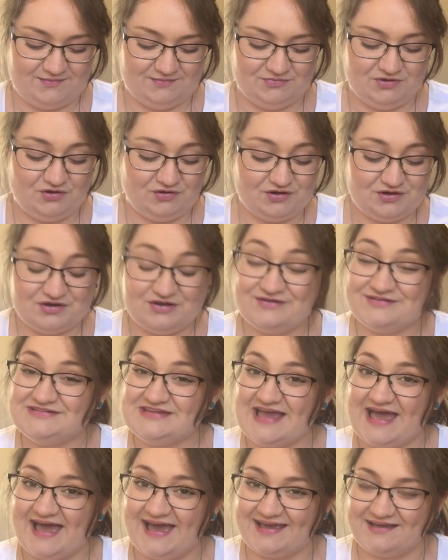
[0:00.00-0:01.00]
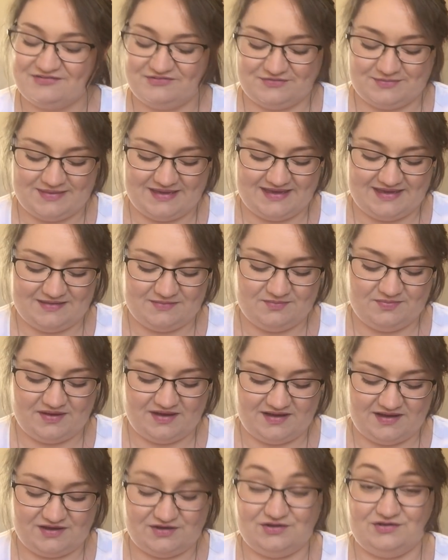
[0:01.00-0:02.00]
Not a new deck for me,
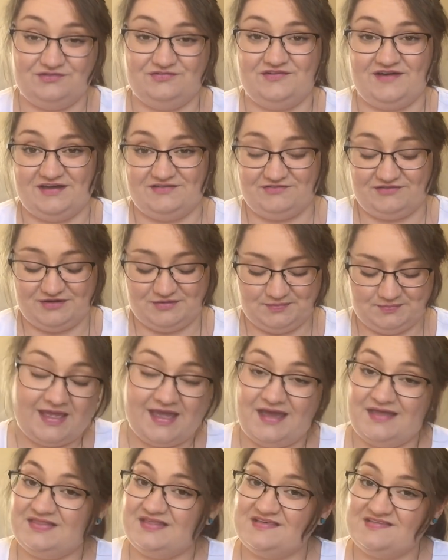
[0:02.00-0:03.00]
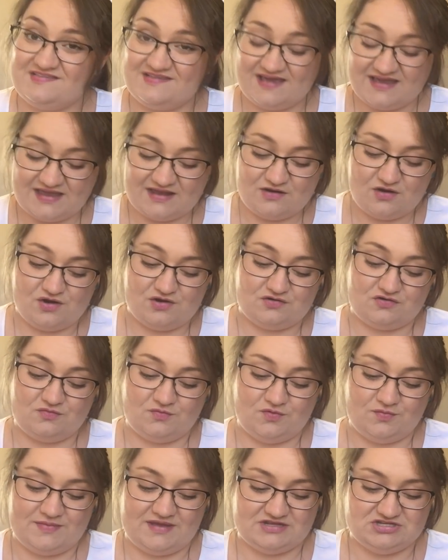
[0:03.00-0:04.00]
but a new favourite. And the second
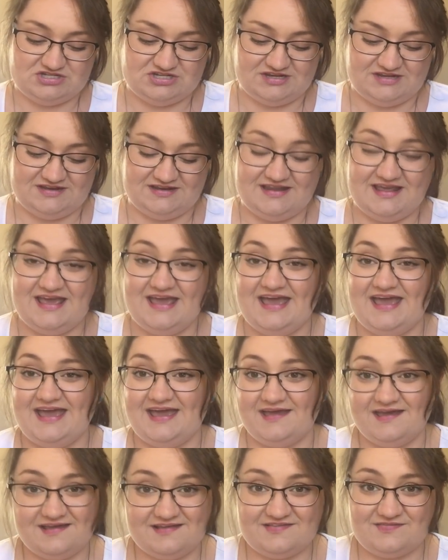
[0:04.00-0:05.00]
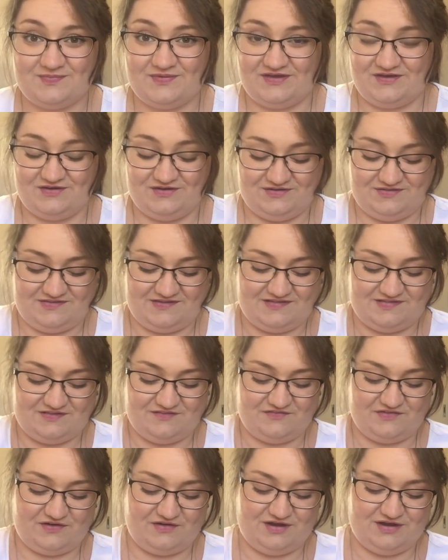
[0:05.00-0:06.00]
honourable mention is because it's a
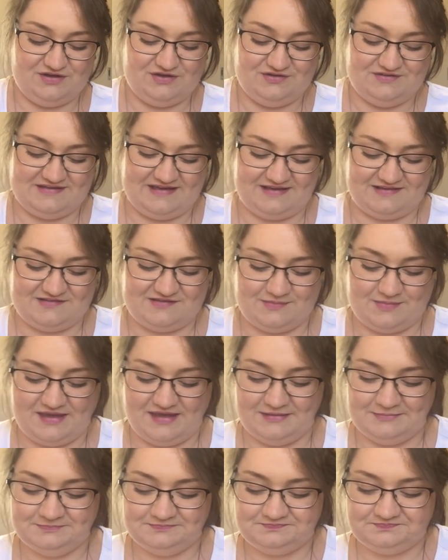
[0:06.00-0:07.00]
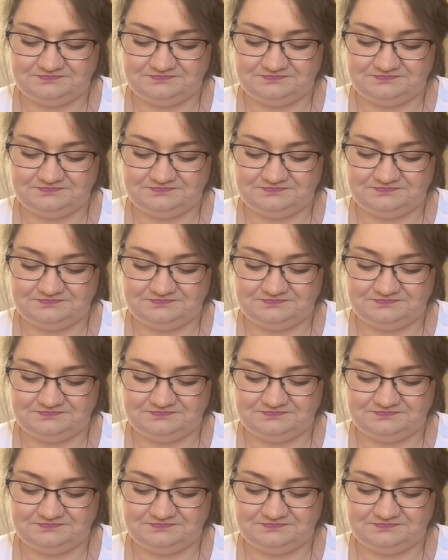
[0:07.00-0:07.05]
very new deck to me.